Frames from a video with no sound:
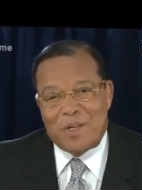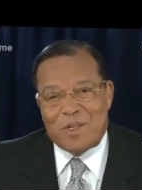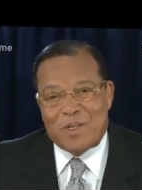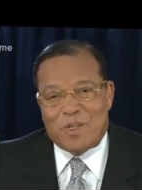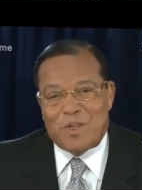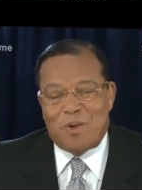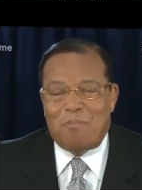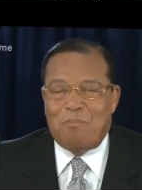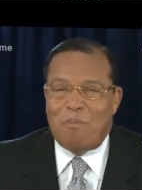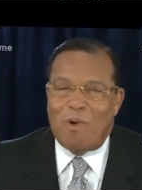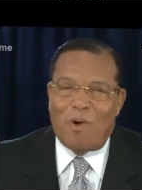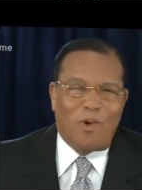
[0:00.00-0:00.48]

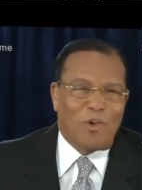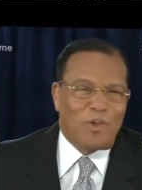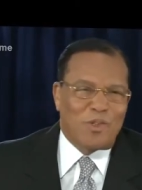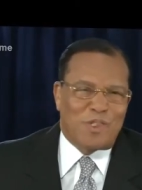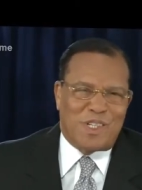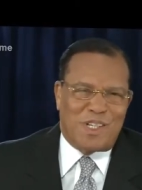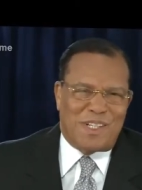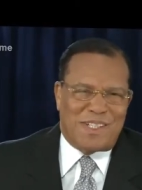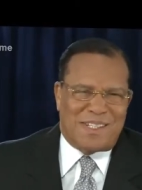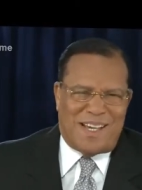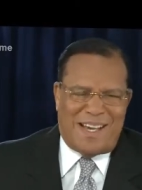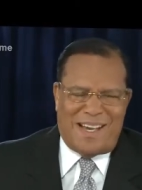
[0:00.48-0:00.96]
So
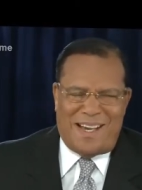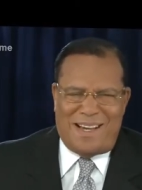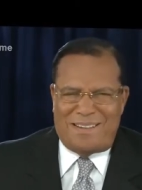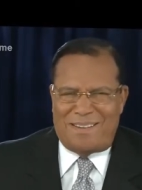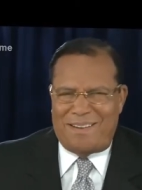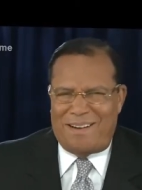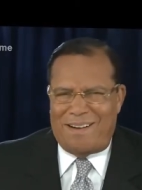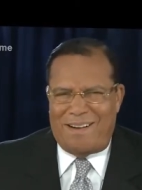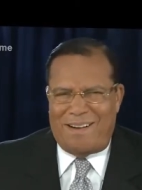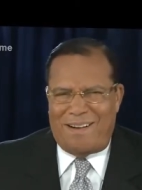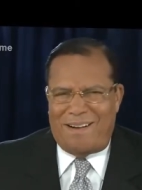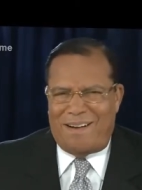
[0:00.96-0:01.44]
Moses
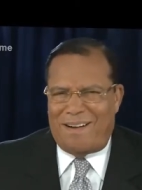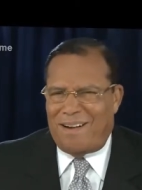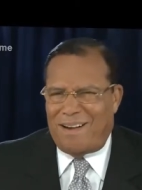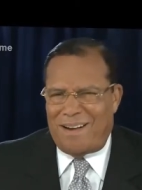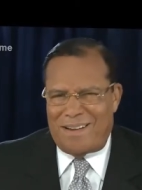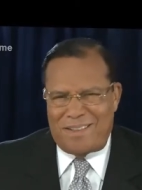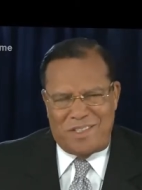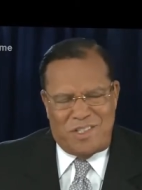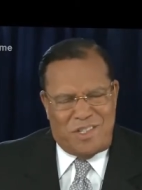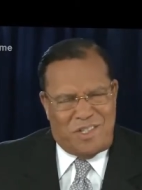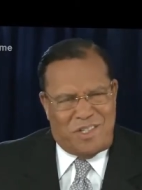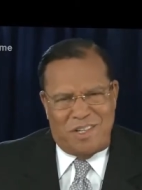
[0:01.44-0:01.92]
had a
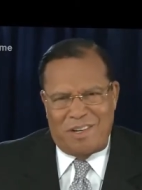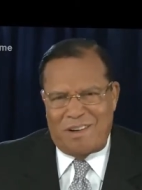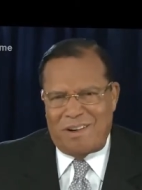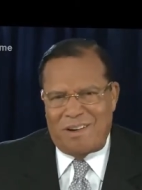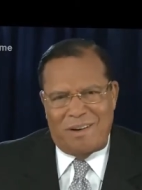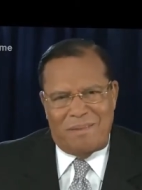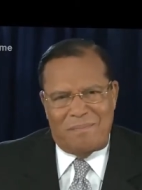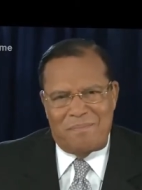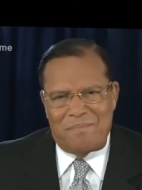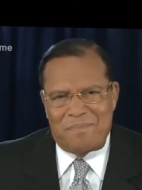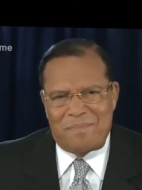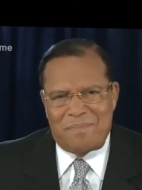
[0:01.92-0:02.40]
hard
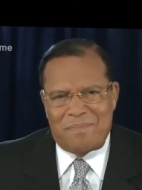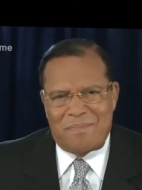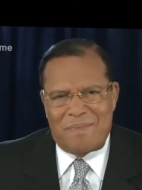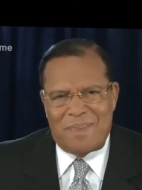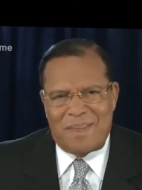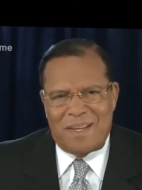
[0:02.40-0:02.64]
job